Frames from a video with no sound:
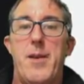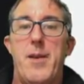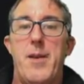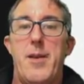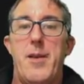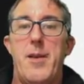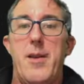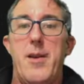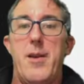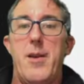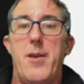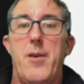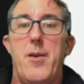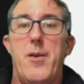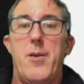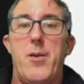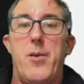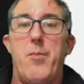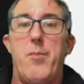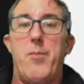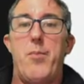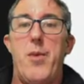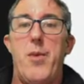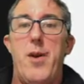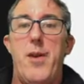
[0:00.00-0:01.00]
you know,
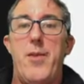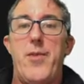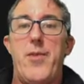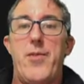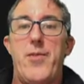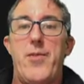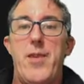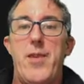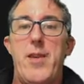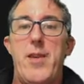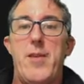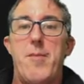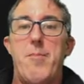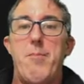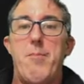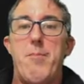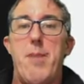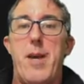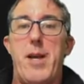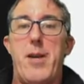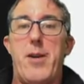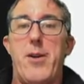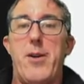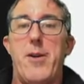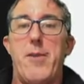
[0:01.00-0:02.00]
parentheses,
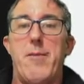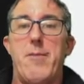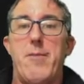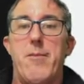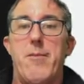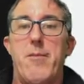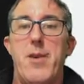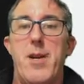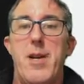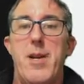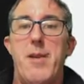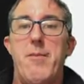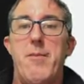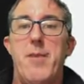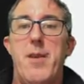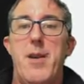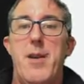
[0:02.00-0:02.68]
Becker, right?